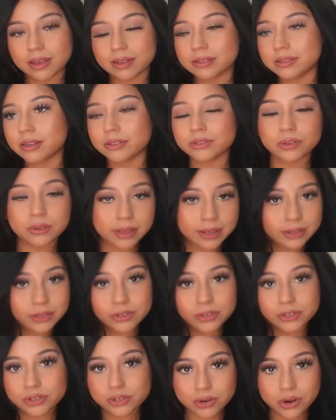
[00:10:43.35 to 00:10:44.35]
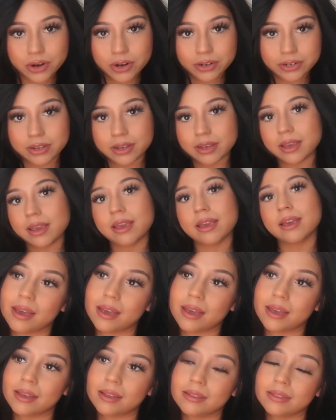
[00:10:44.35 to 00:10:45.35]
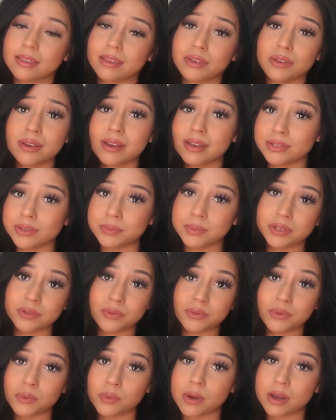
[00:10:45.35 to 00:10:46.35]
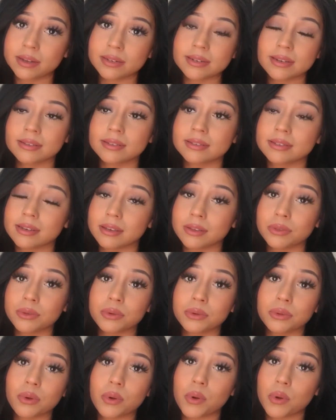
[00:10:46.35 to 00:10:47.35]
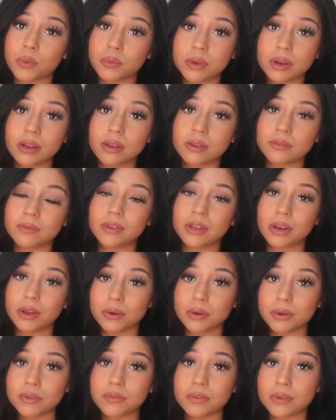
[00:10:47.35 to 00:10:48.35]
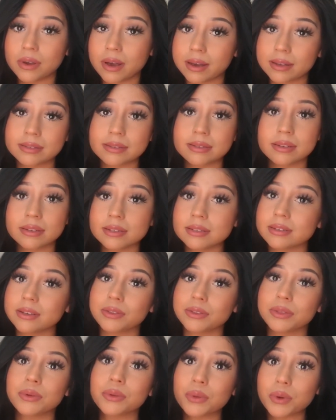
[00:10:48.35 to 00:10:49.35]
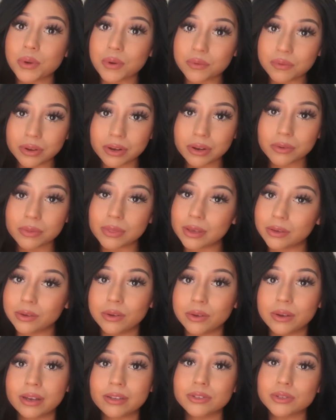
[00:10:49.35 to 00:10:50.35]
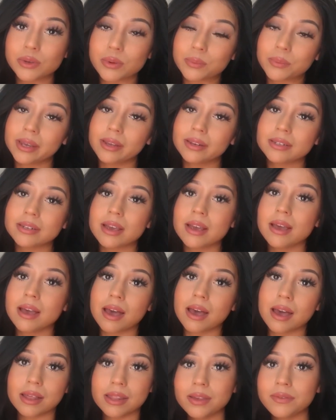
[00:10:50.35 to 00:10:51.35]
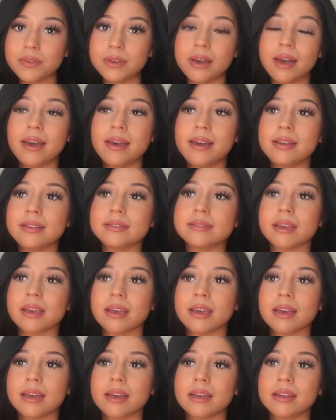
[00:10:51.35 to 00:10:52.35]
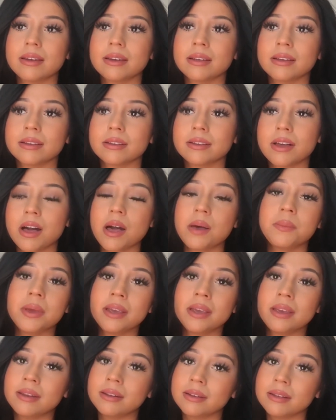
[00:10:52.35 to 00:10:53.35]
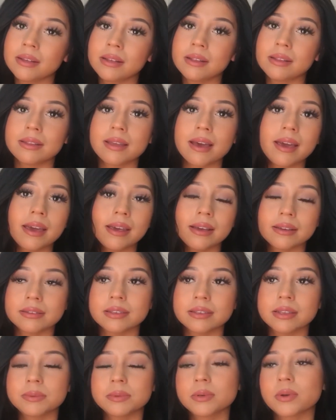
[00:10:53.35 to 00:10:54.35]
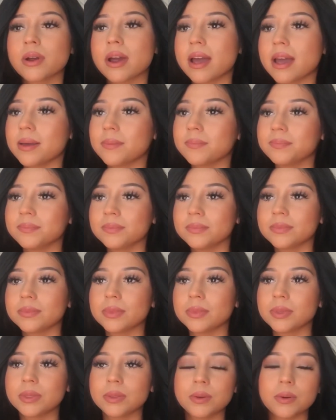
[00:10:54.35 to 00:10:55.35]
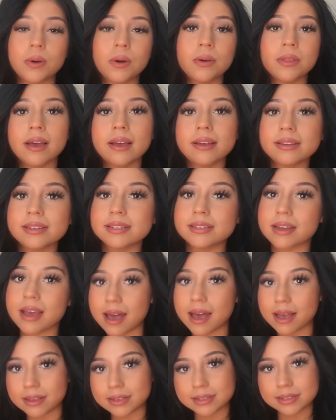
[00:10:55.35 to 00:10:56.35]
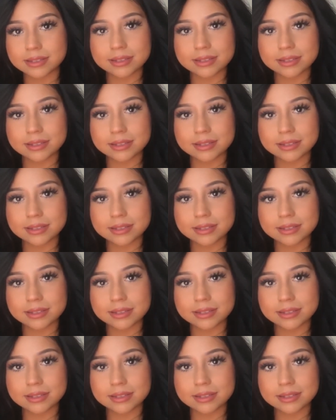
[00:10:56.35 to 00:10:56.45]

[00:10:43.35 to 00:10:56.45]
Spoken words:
It's not too late to start. And thank you guys so much for watching and sticking through the whole video. If you guys did stick through the whole video, thank you guys so much. I love you guys, and comment, like, subscribe, do all that jazz.